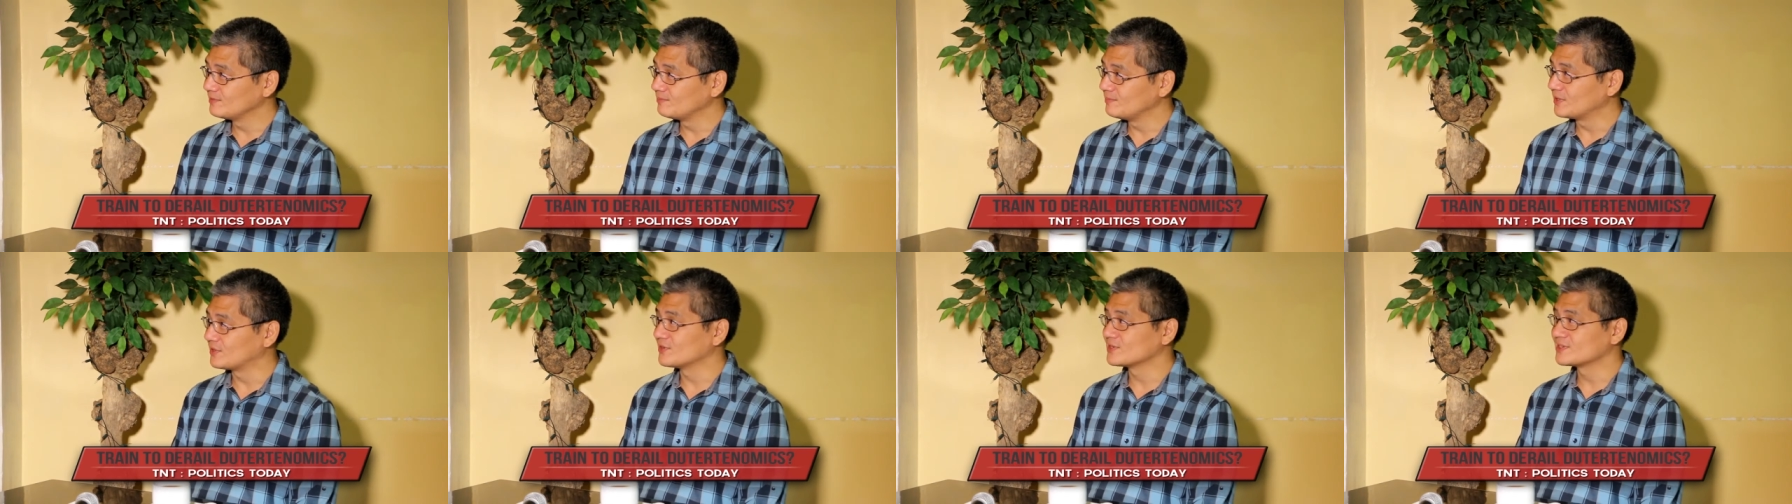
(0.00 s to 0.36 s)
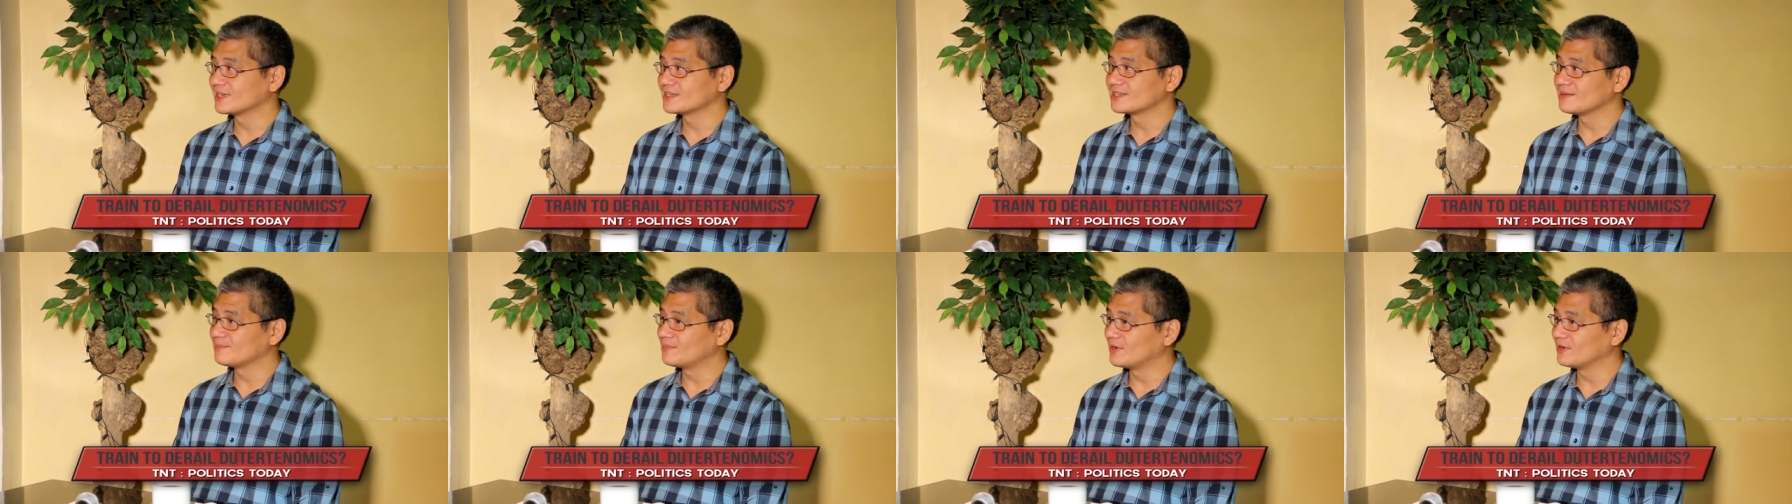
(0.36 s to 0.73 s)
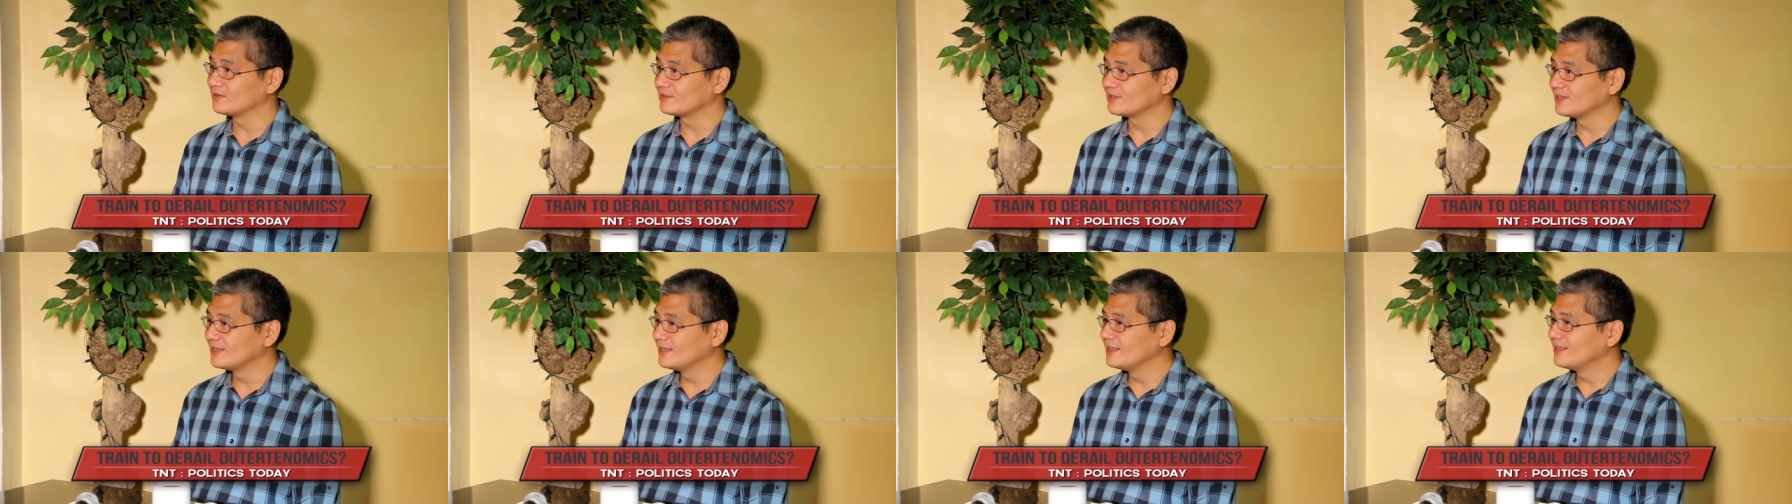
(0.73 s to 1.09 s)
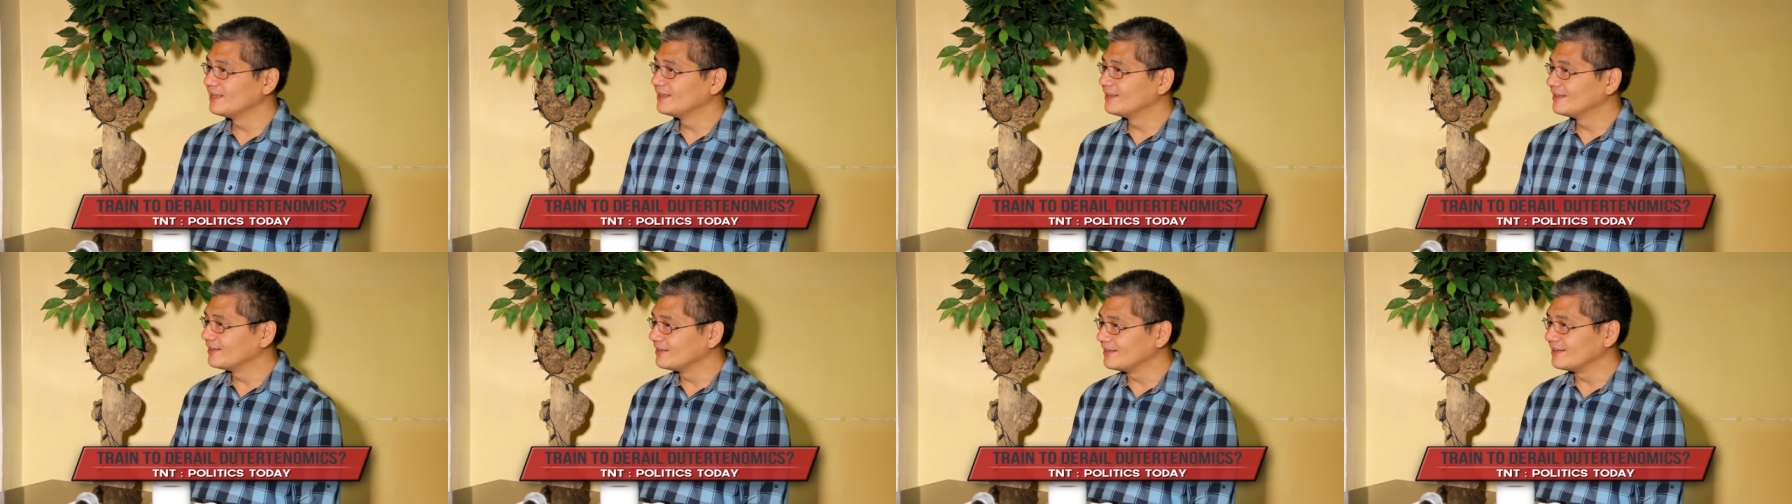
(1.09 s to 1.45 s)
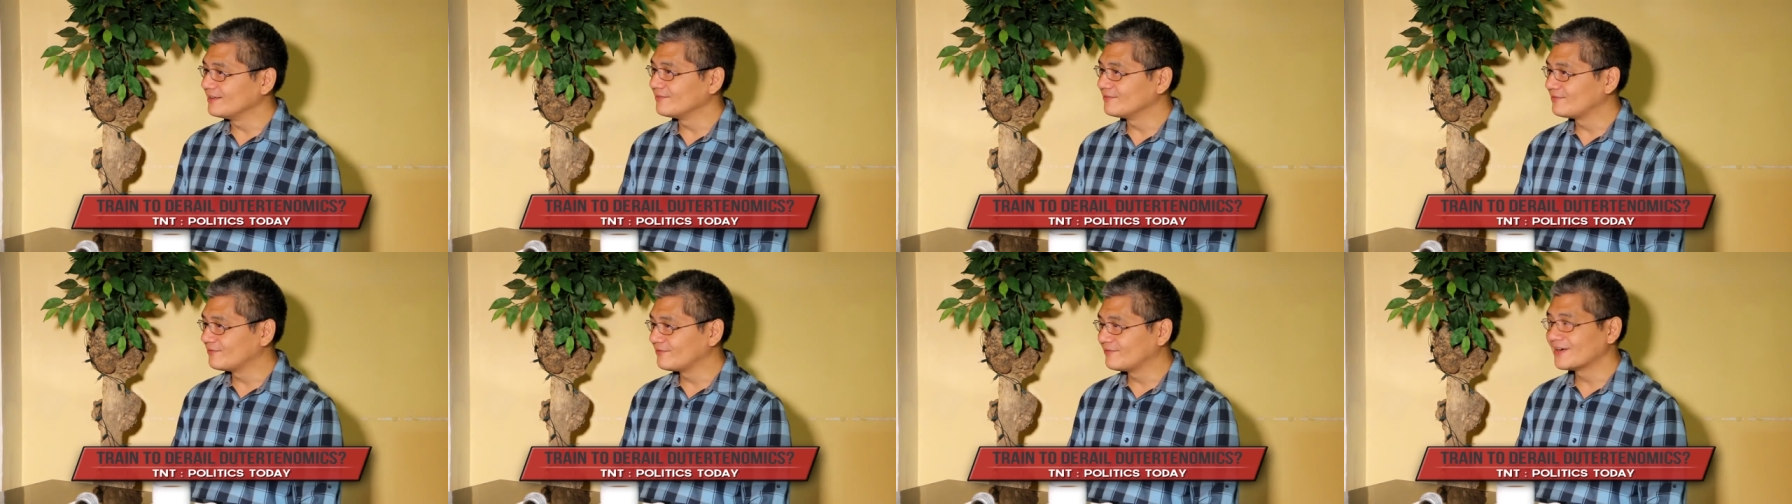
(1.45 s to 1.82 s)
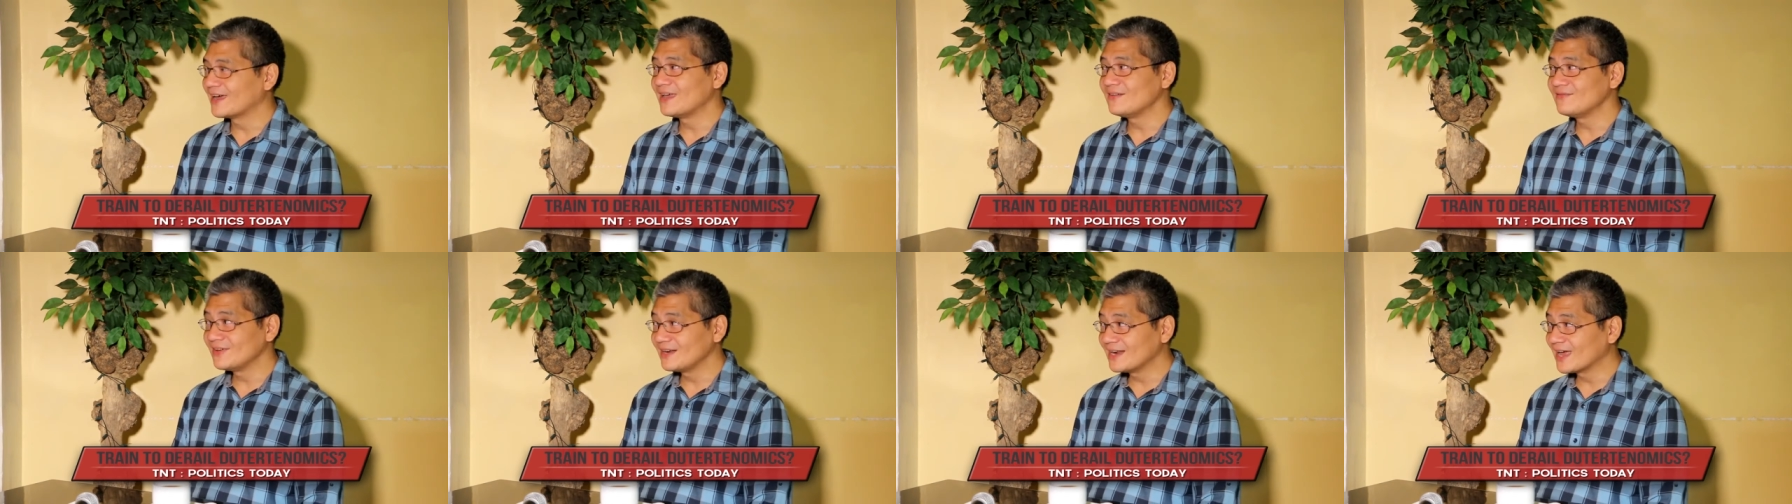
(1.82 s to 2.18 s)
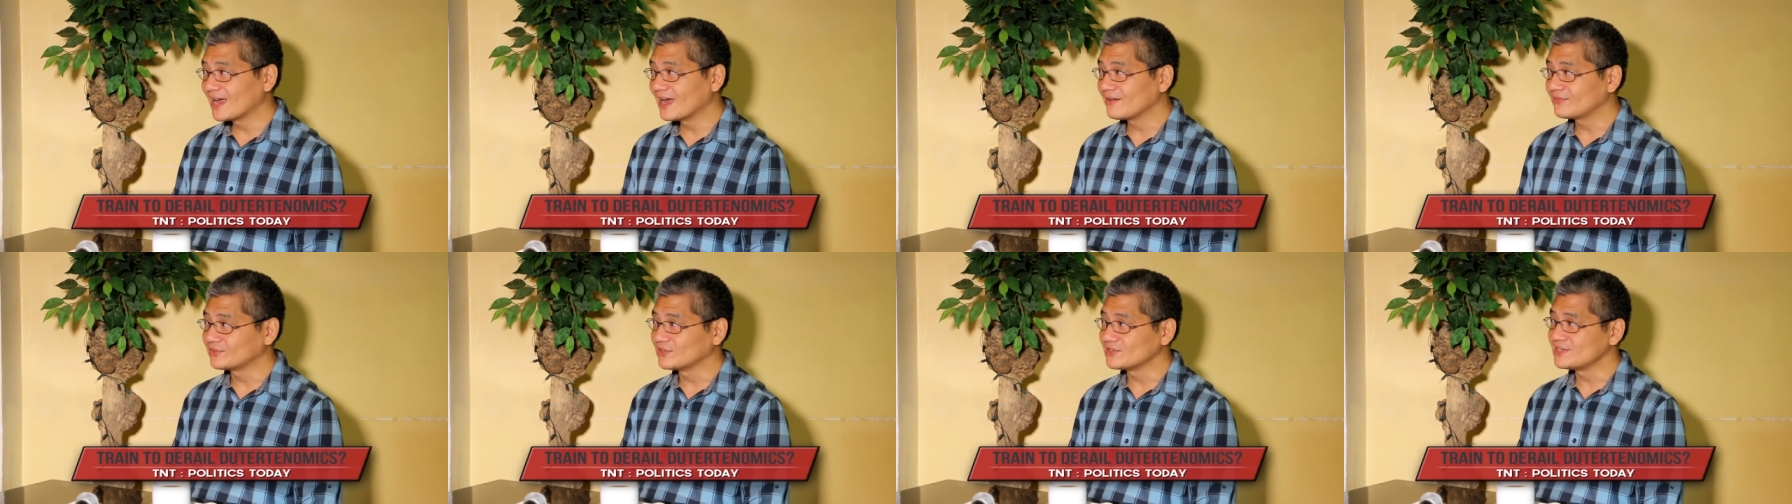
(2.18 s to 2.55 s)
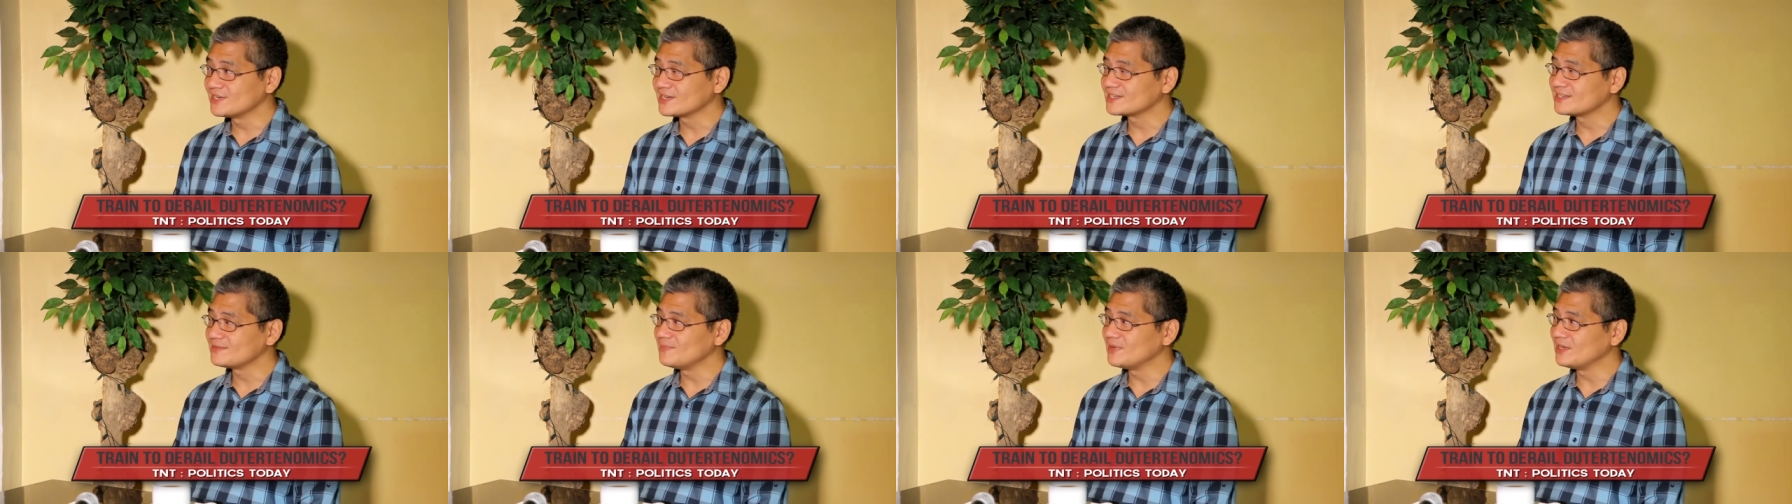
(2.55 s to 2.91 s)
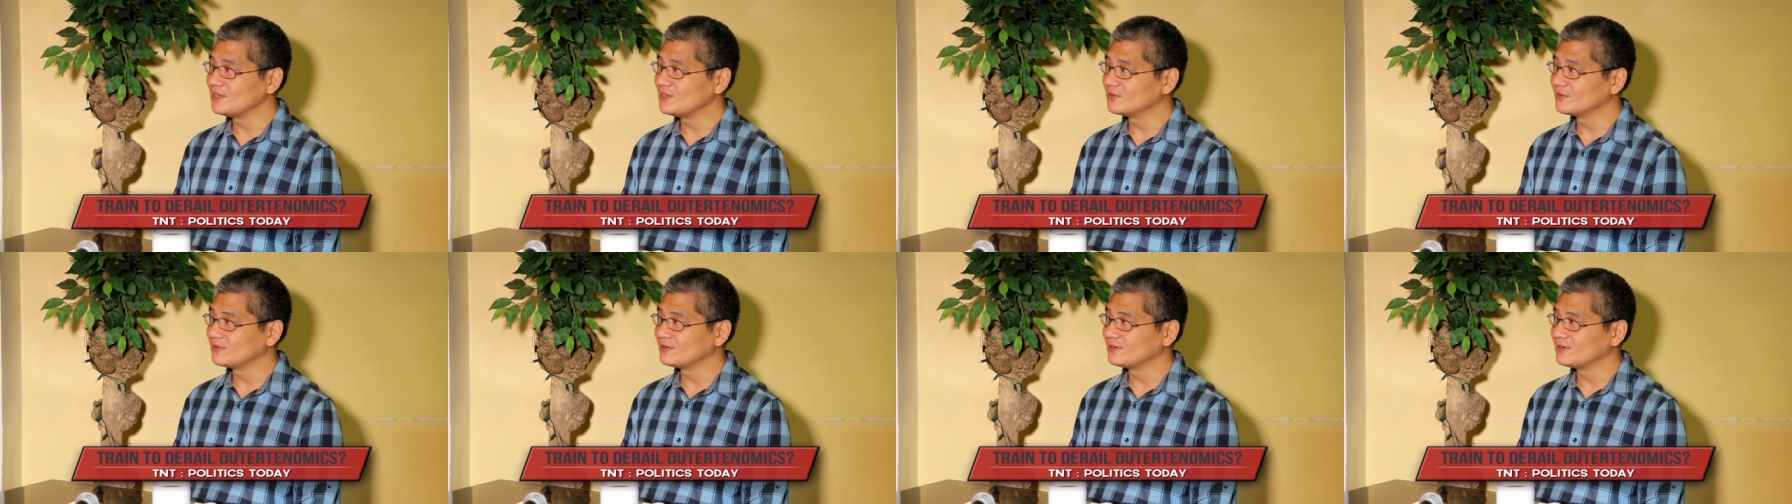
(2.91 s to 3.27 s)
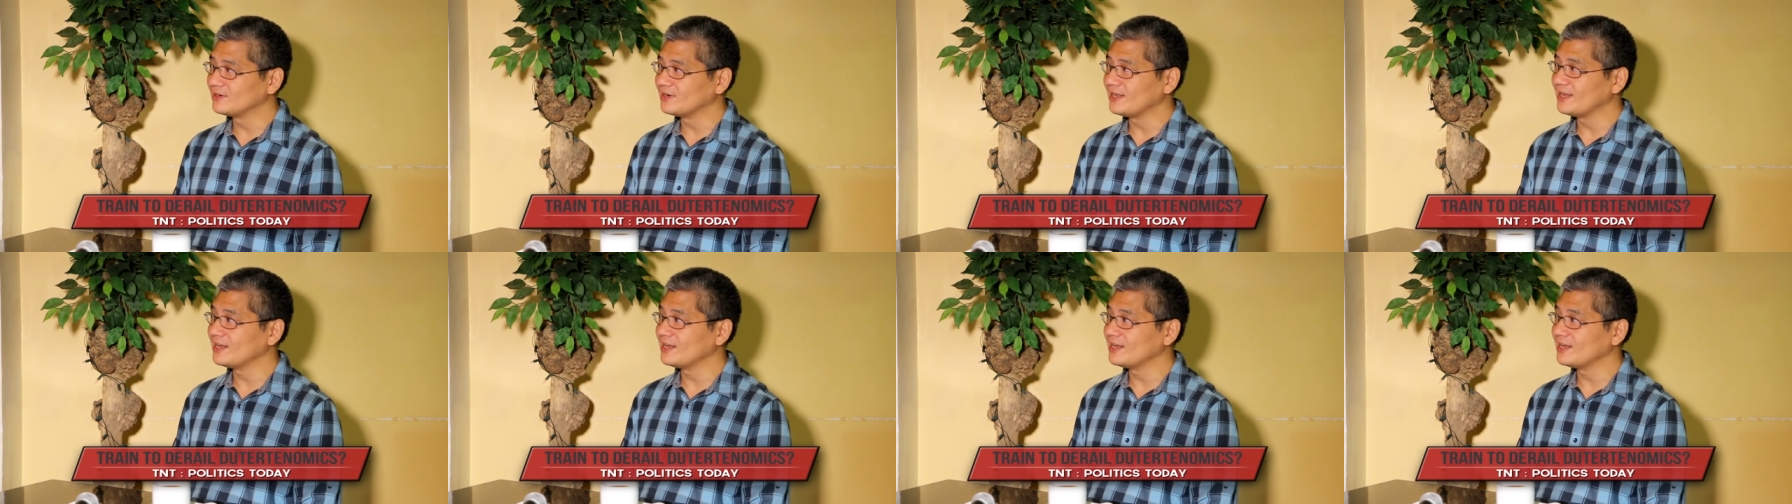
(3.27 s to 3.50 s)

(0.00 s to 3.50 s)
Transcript: because that's about Five and a half to six million